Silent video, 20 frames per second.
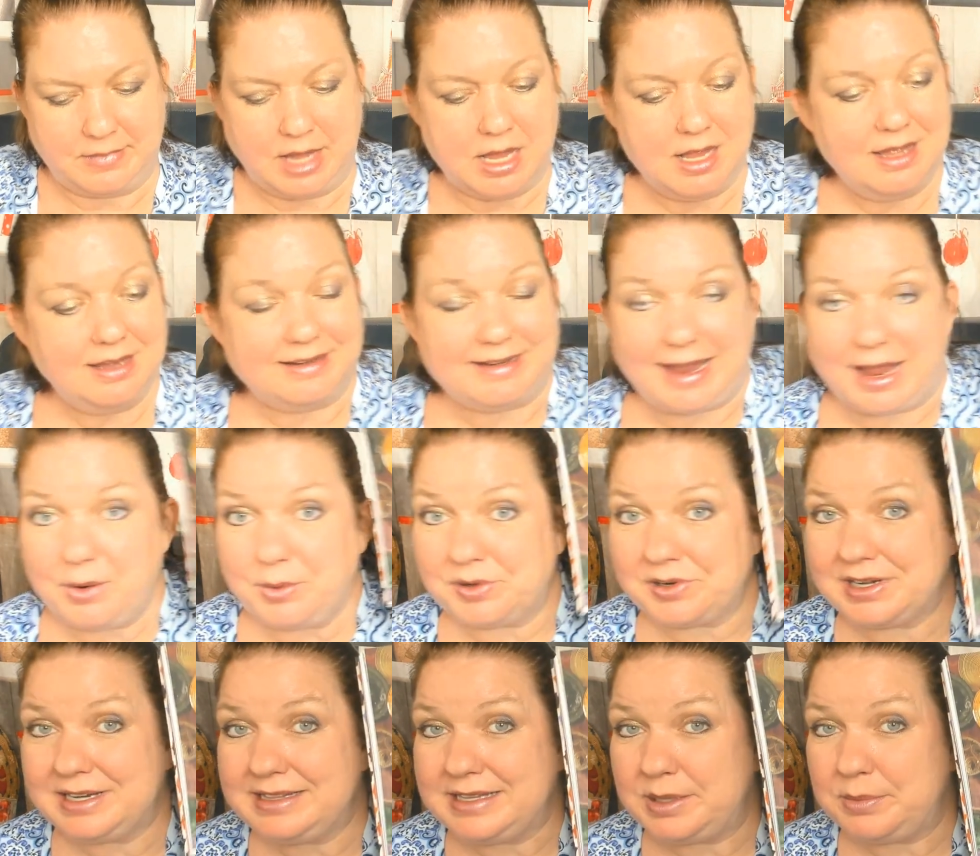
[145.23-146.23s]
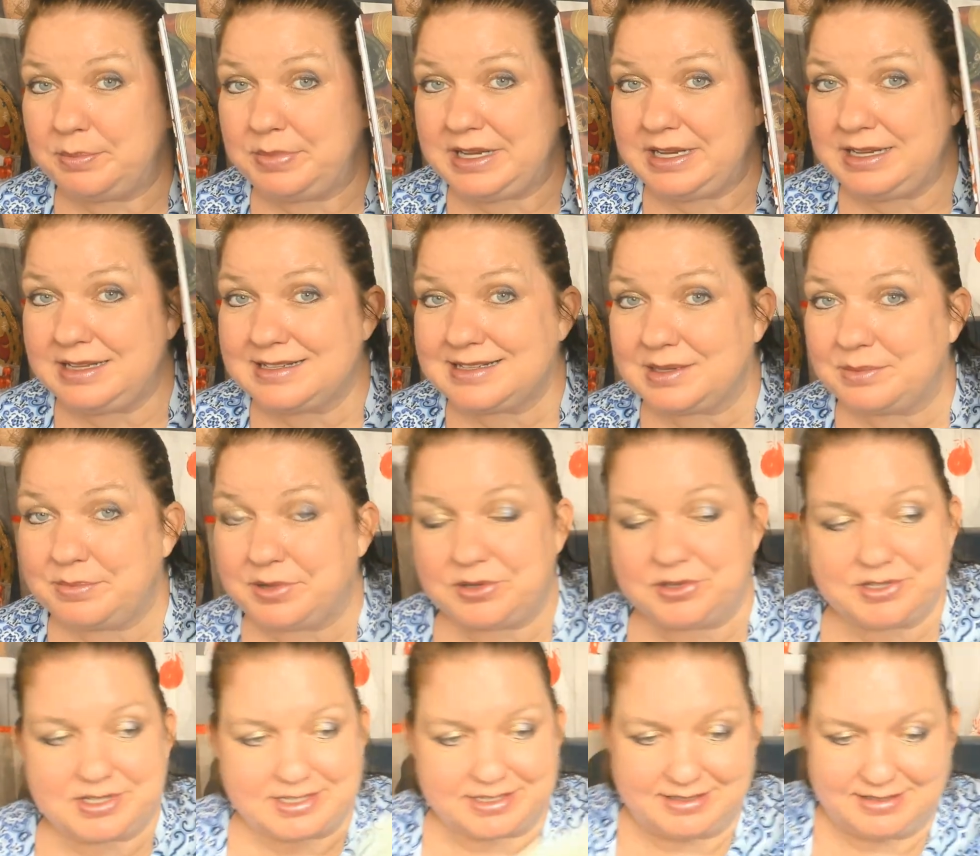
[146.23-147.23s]
Now we're in the beans and
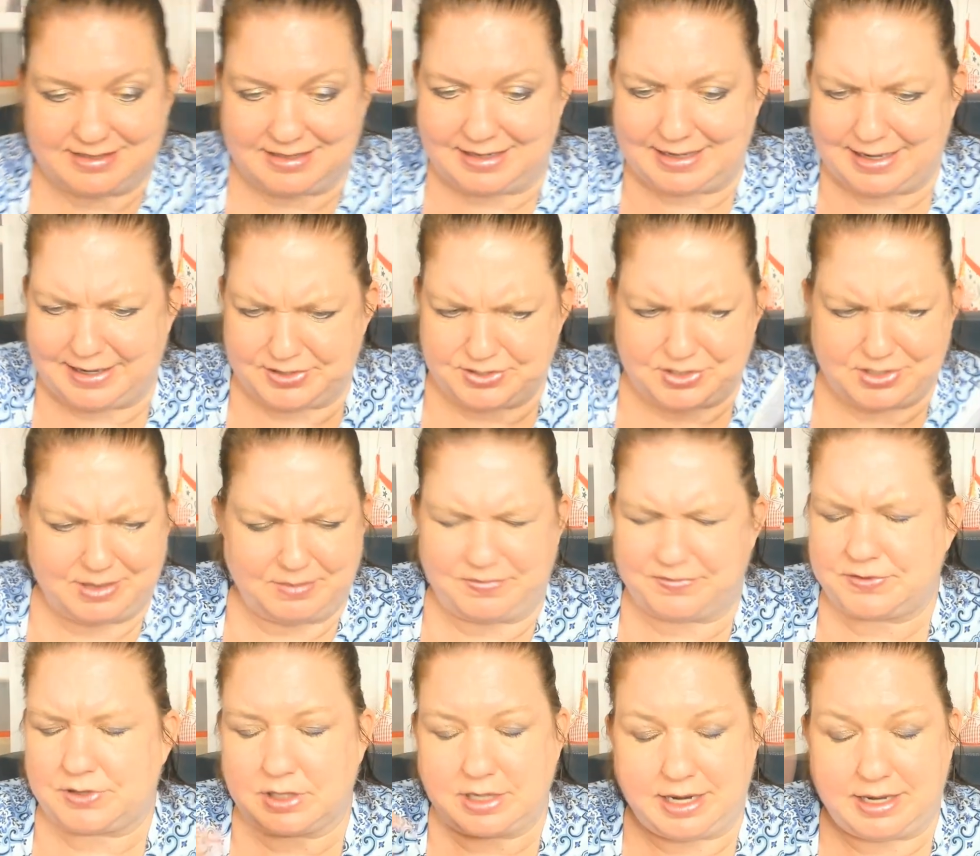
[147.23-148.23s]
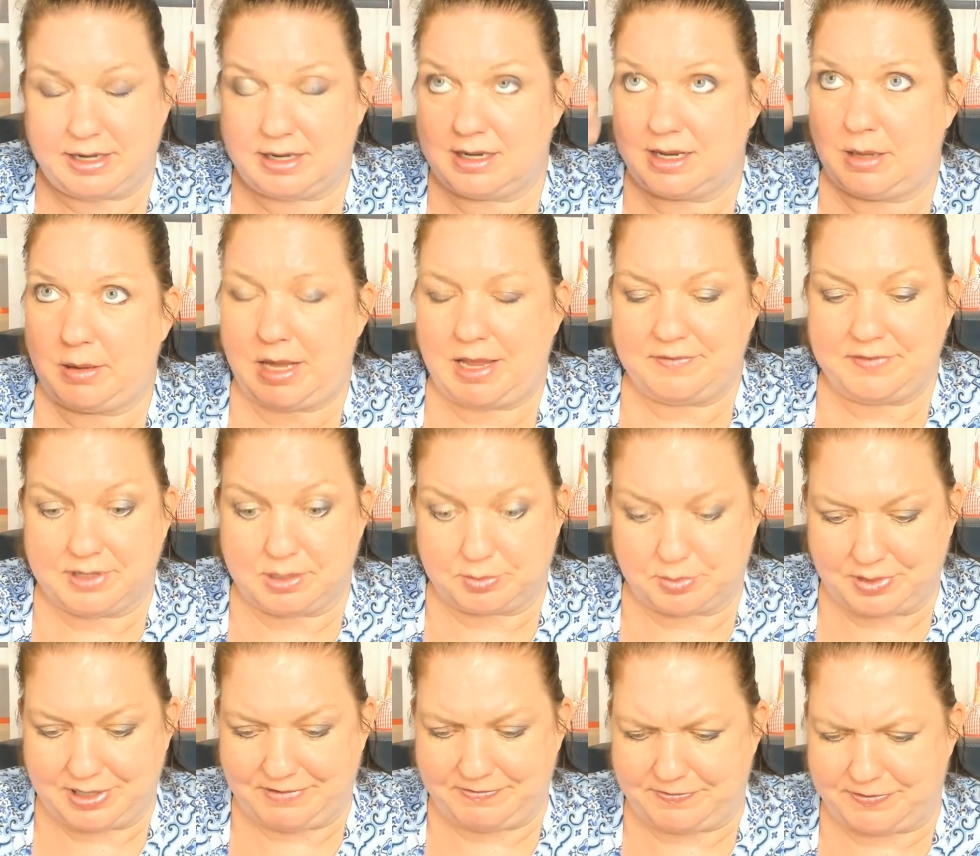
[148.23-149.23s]
pulses, and I actually am forgetting, having a
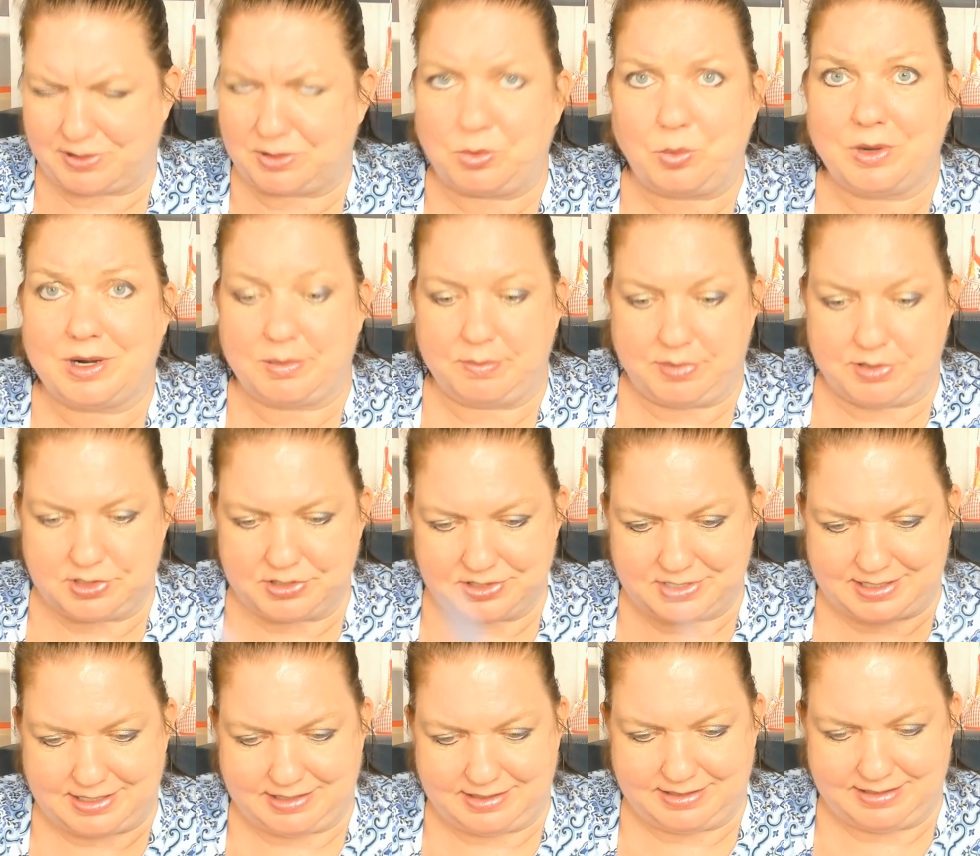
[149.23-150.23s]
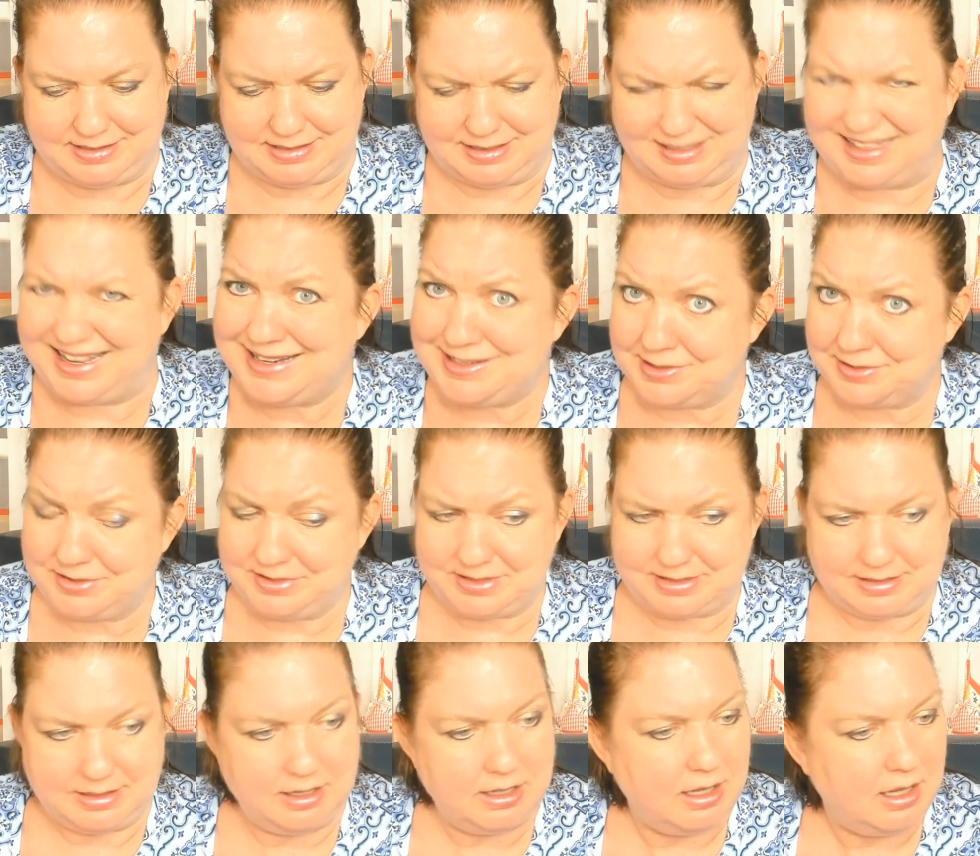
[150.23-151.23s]
brain fart, what a pulse is. Lentils?
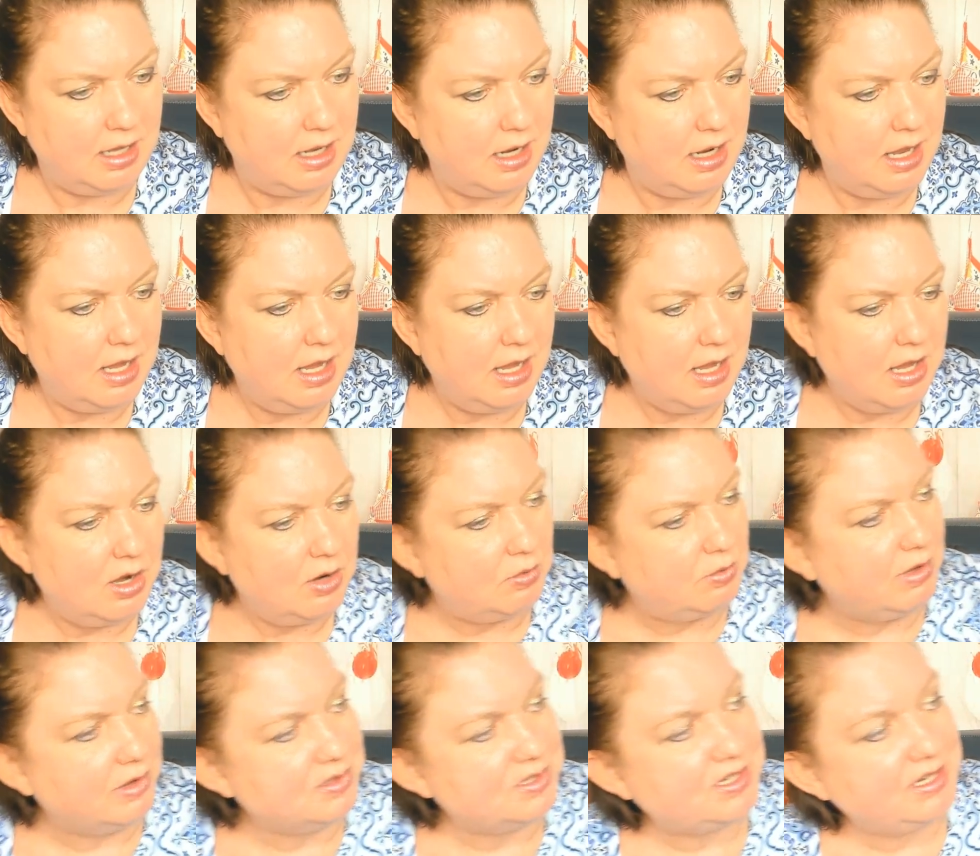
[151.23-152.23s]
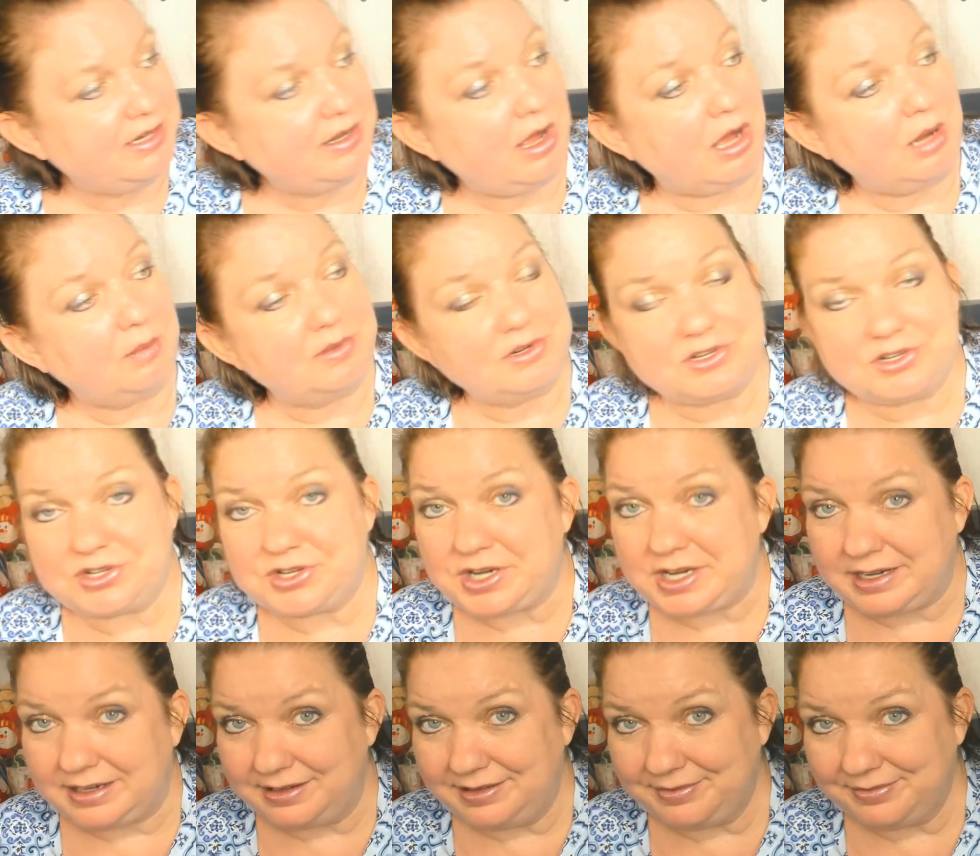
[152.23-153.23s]
Roasted
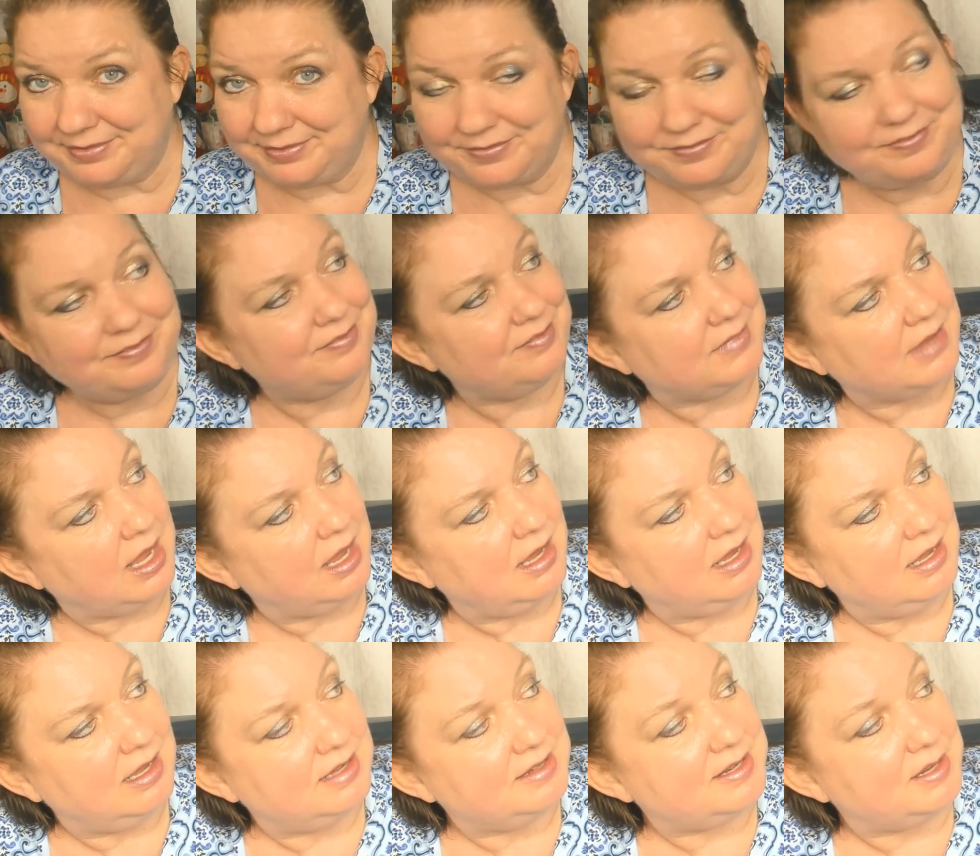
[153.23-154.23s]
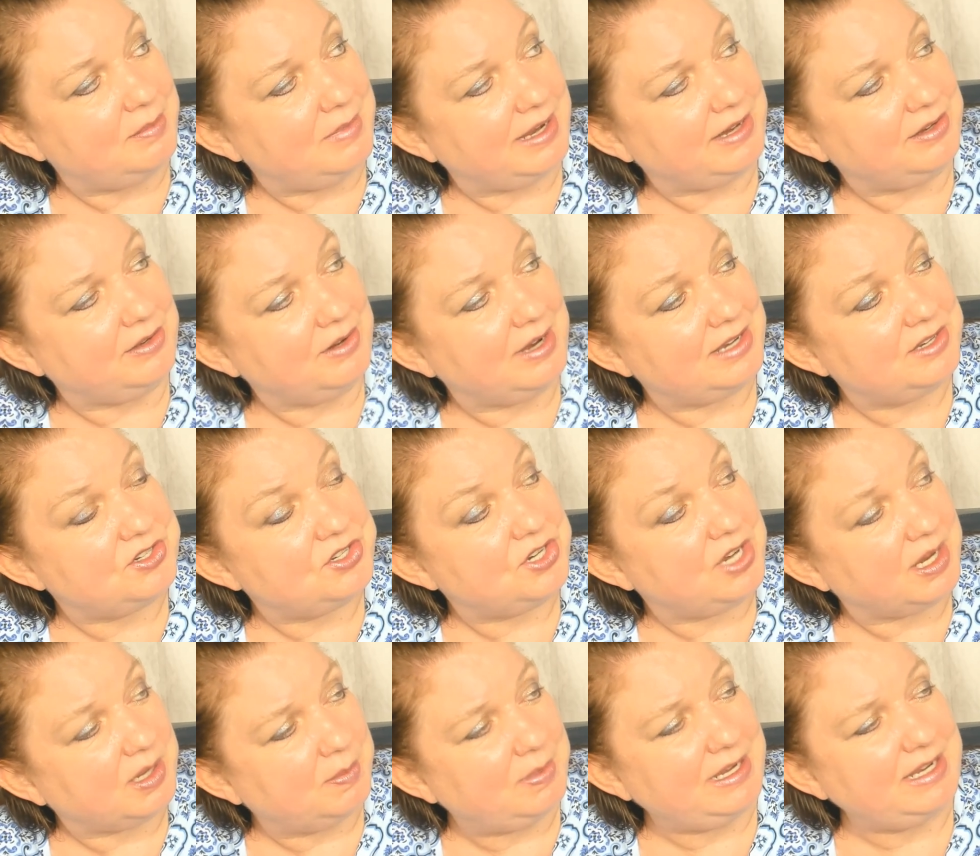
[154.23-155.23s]
aubergine, tomato and
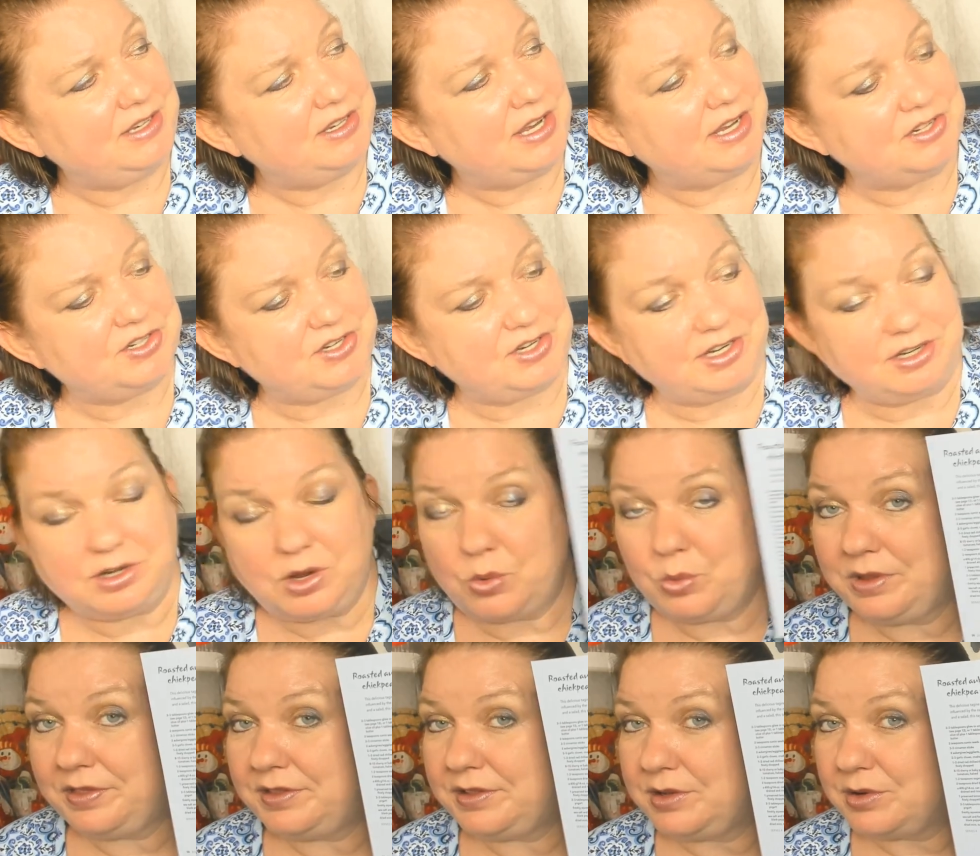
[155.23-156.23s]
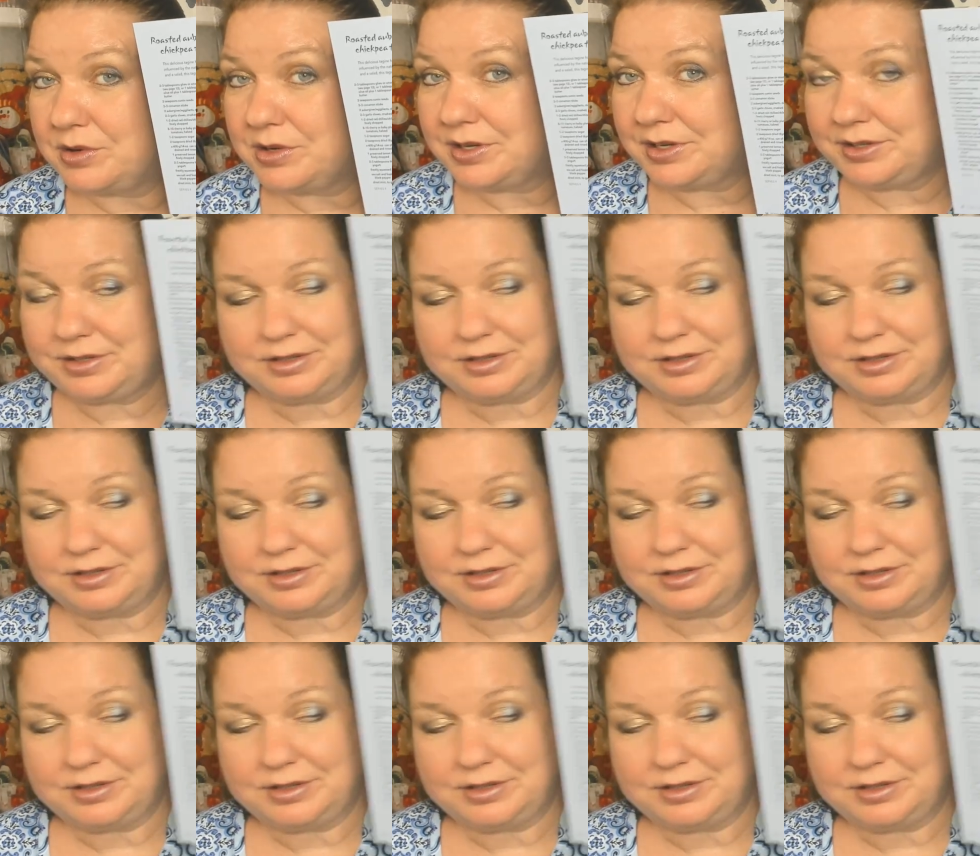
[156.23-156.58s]
chickpea tagine with yogurt,